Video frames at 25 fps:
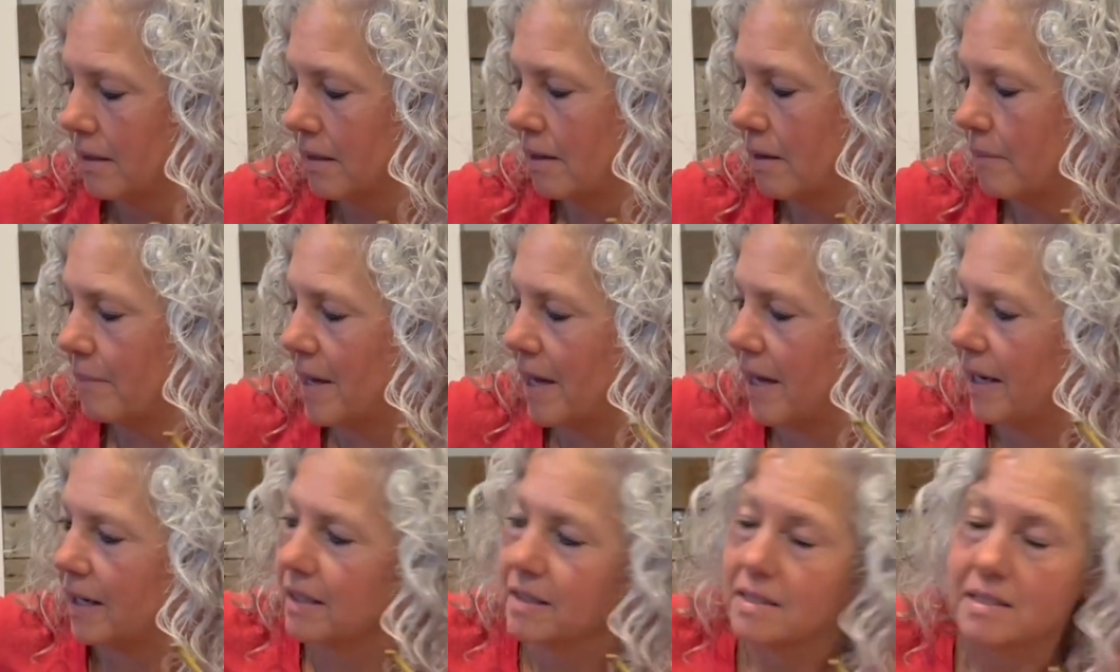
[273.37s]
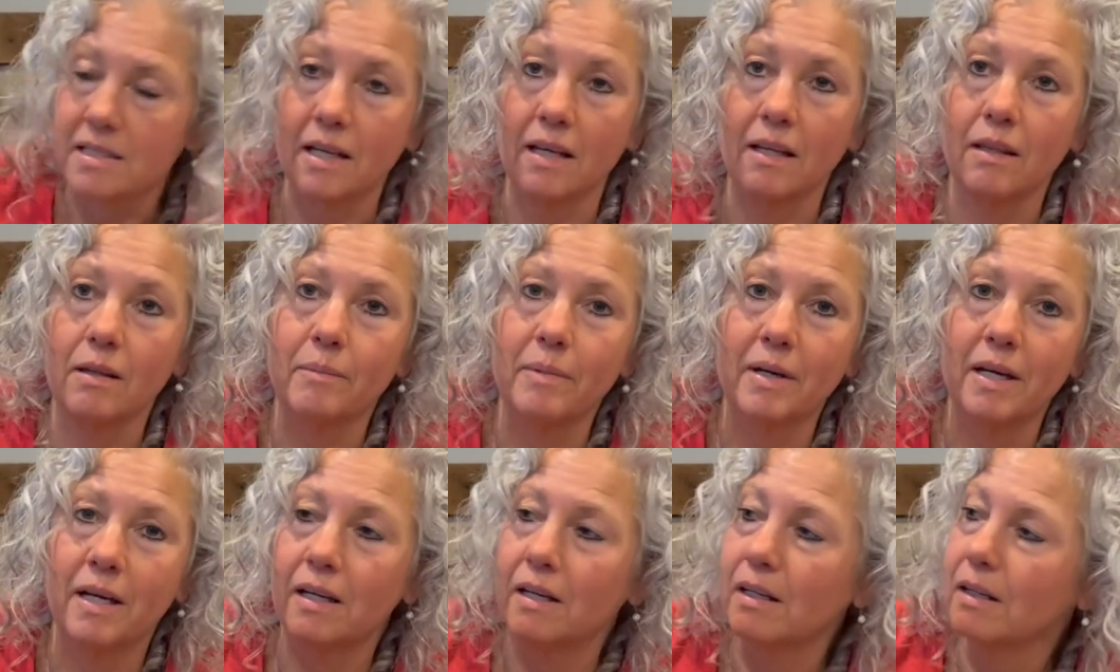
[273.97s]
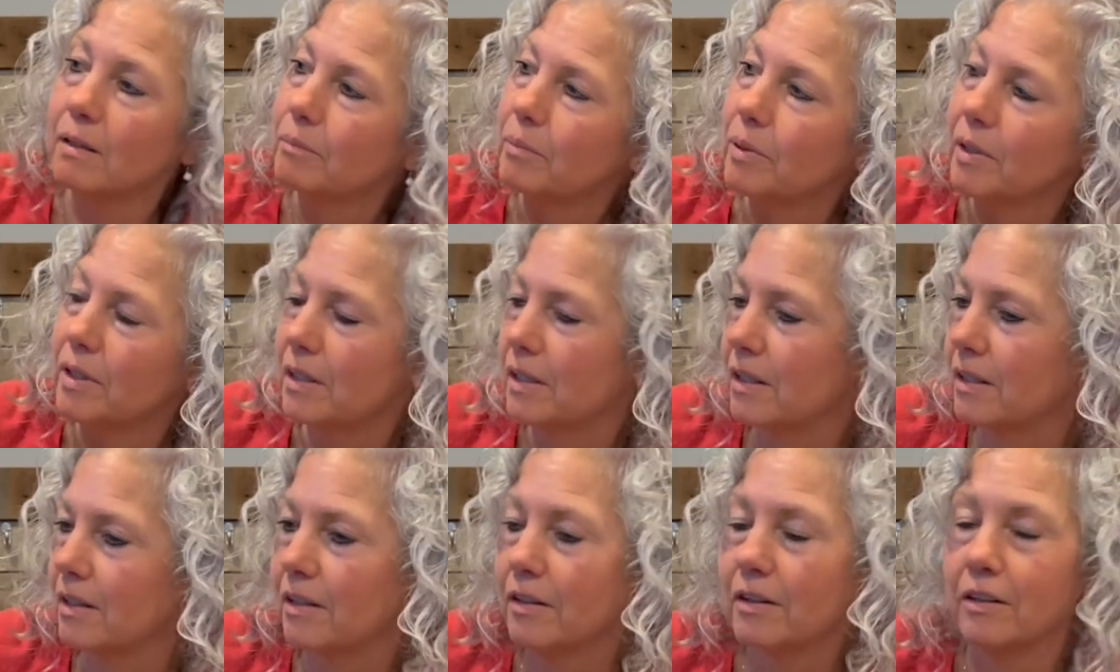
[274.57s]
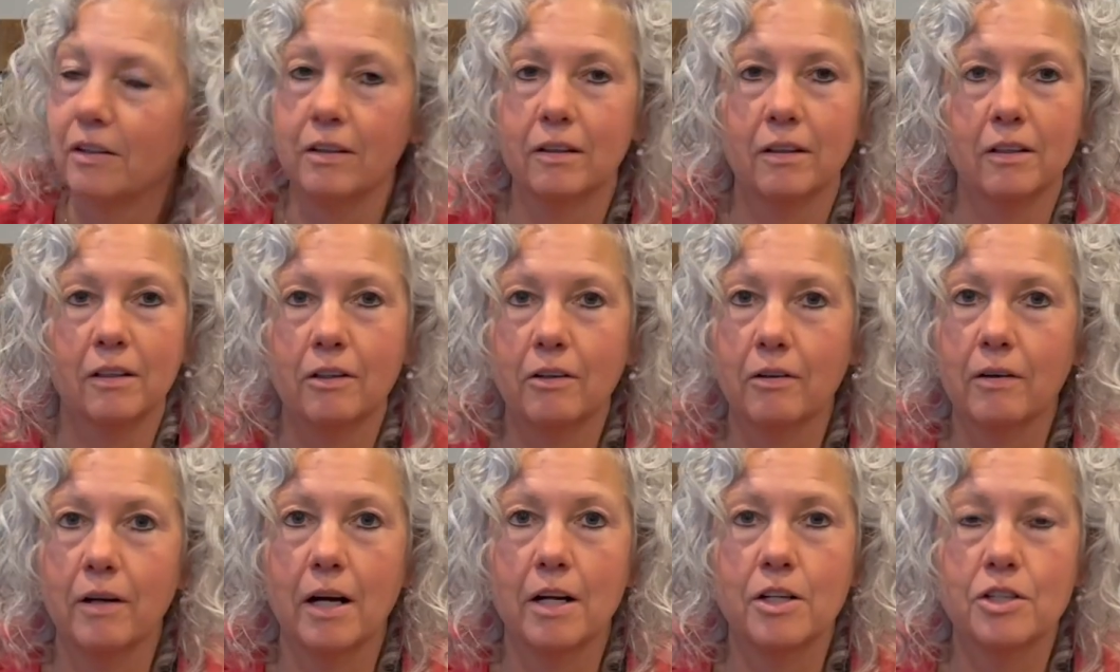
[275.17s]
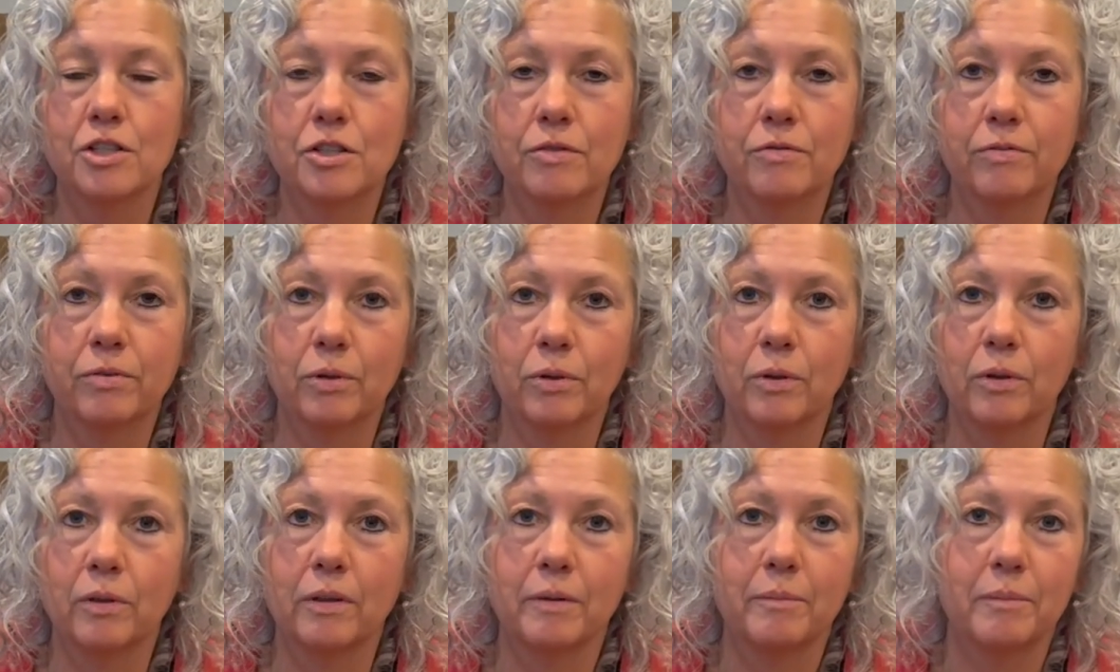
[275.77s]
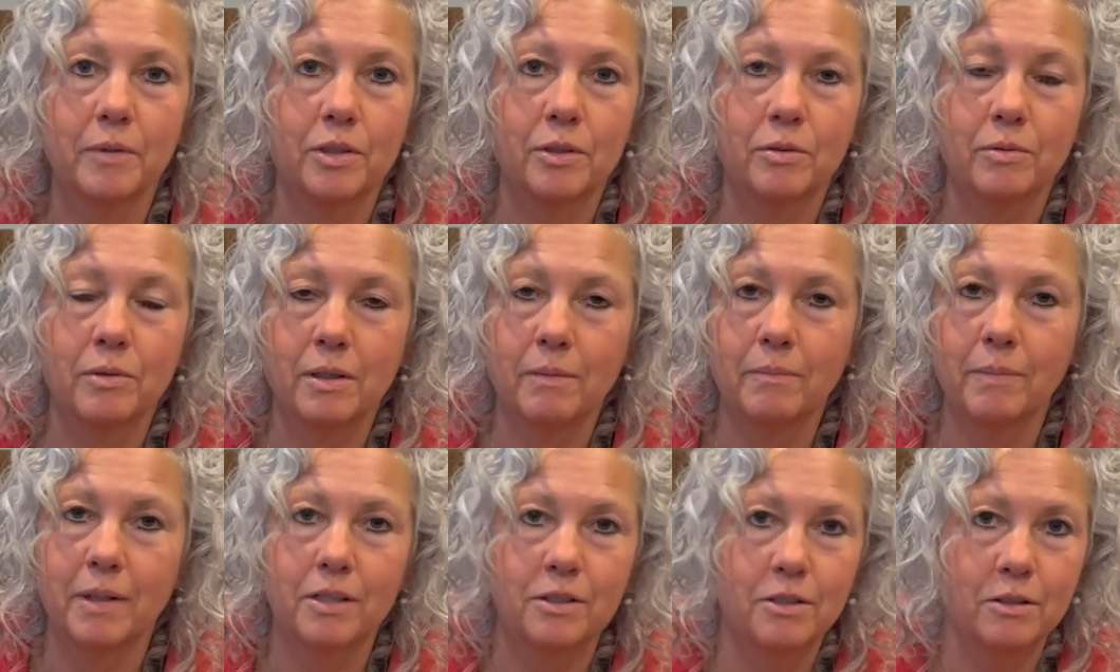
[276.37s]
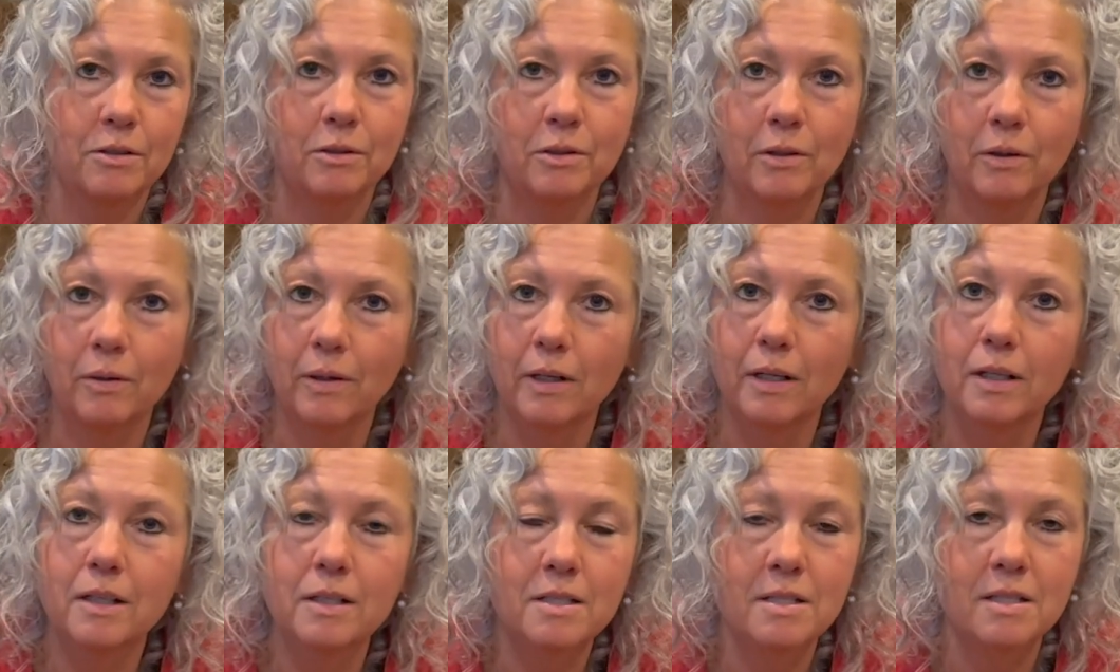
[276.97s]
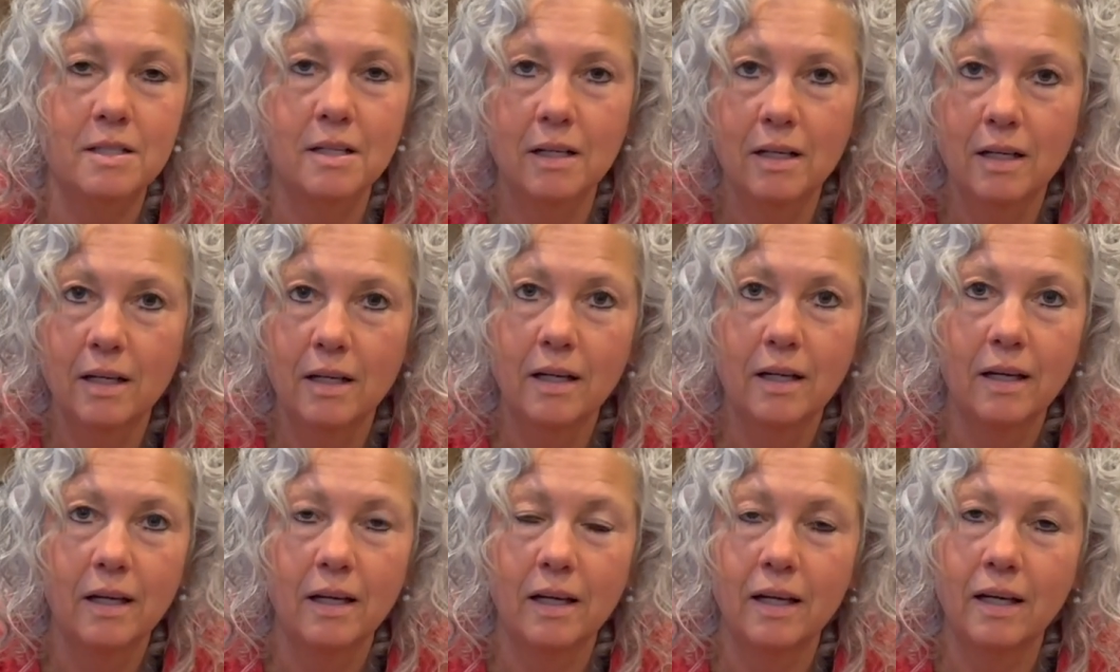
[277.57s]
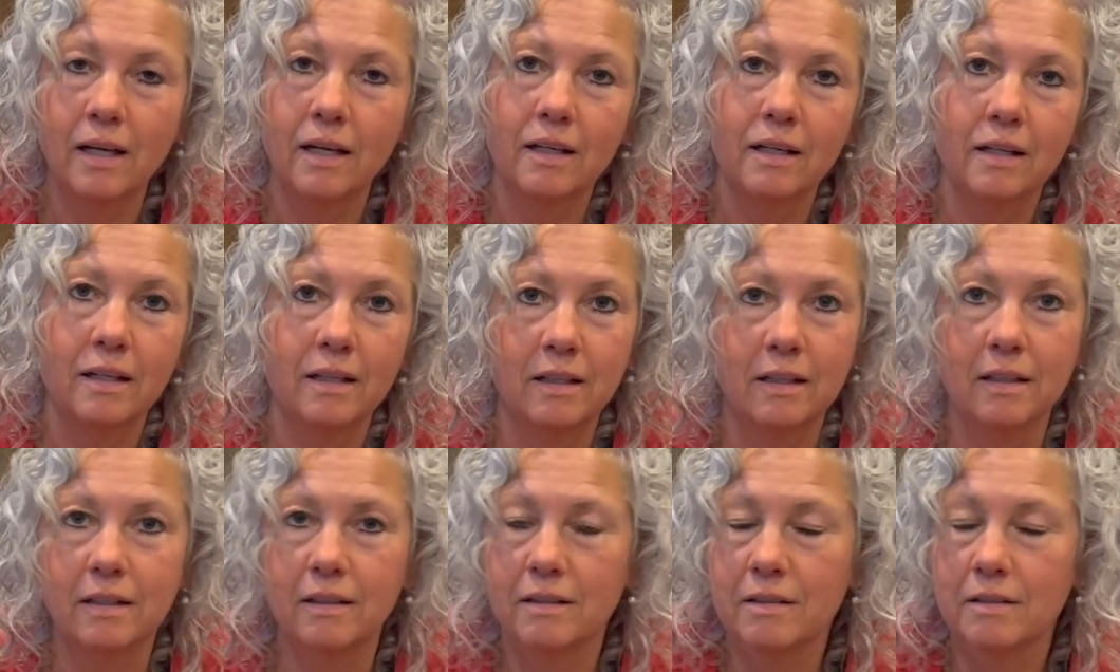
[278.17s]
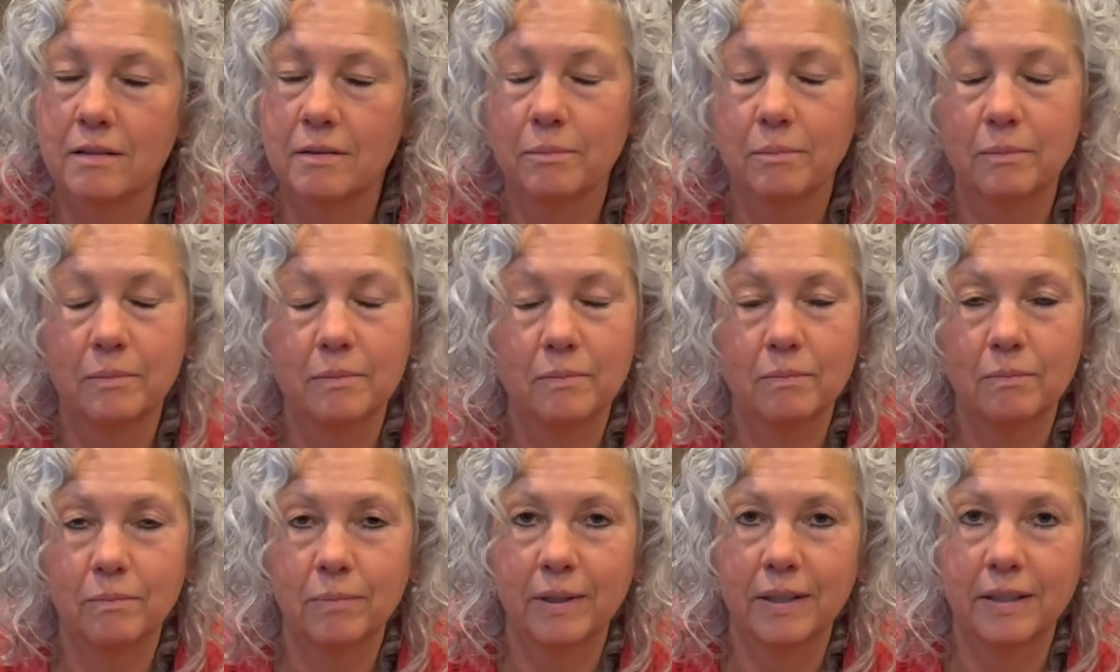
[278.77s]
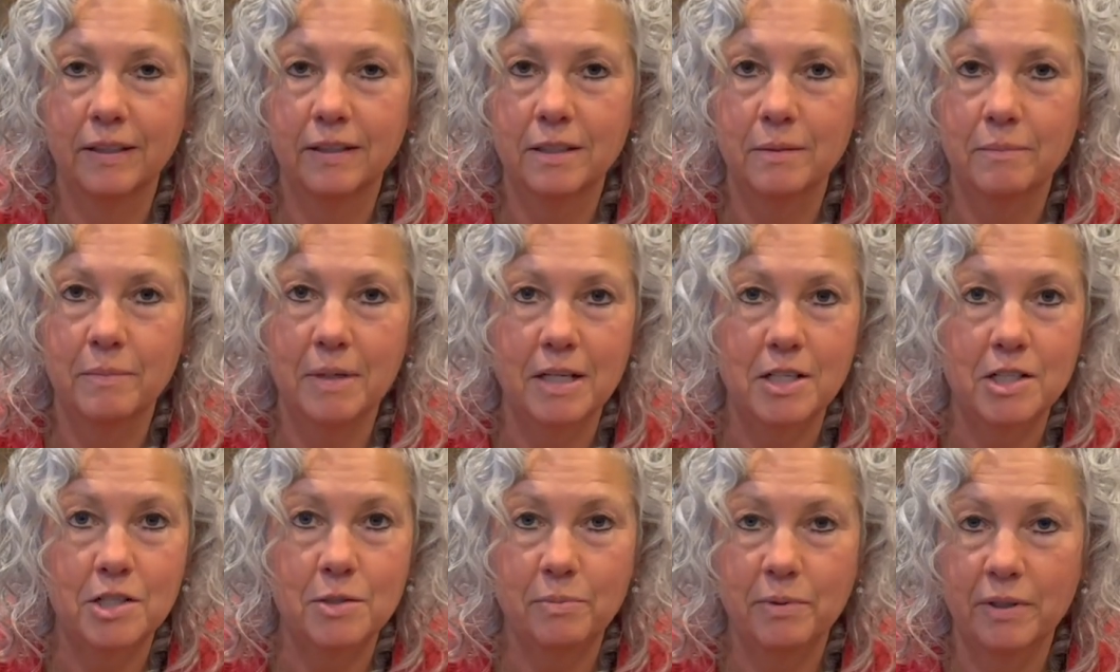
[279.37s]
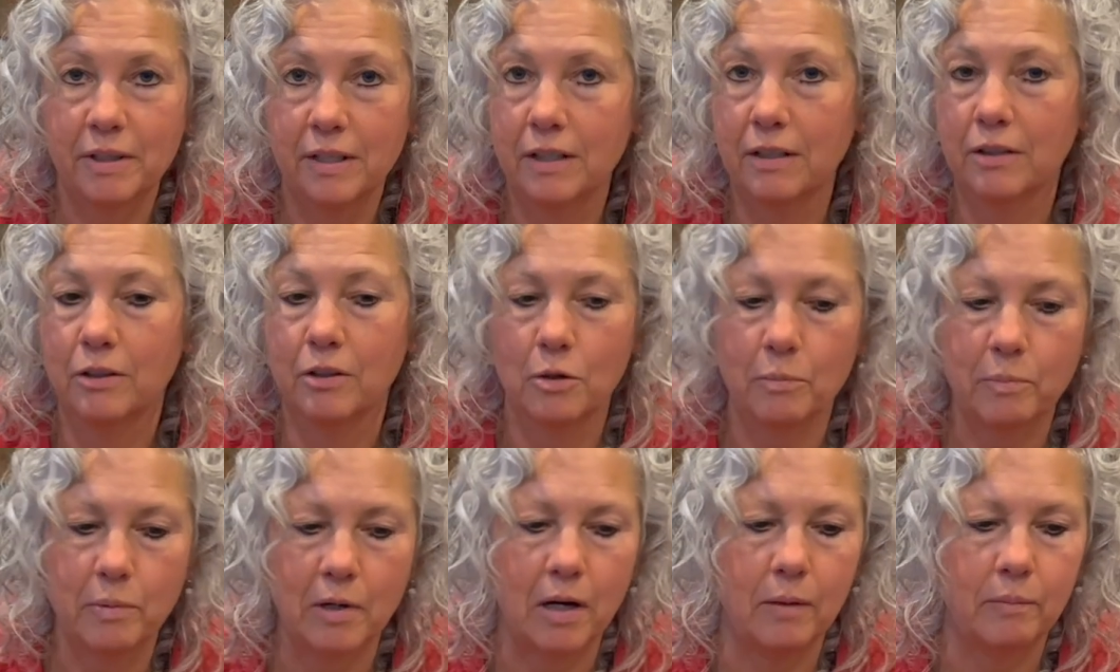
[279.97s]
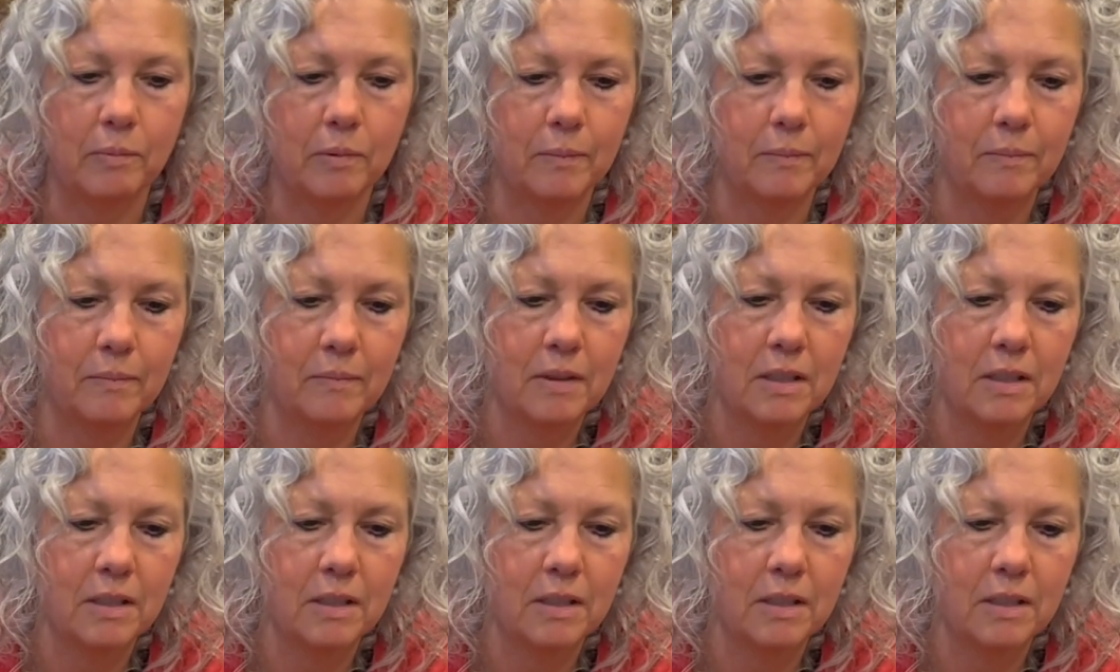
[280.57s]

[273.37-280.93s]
bag inside the bin, put it on the garage floor in between my 2 doors, and plant them next spring, no problem.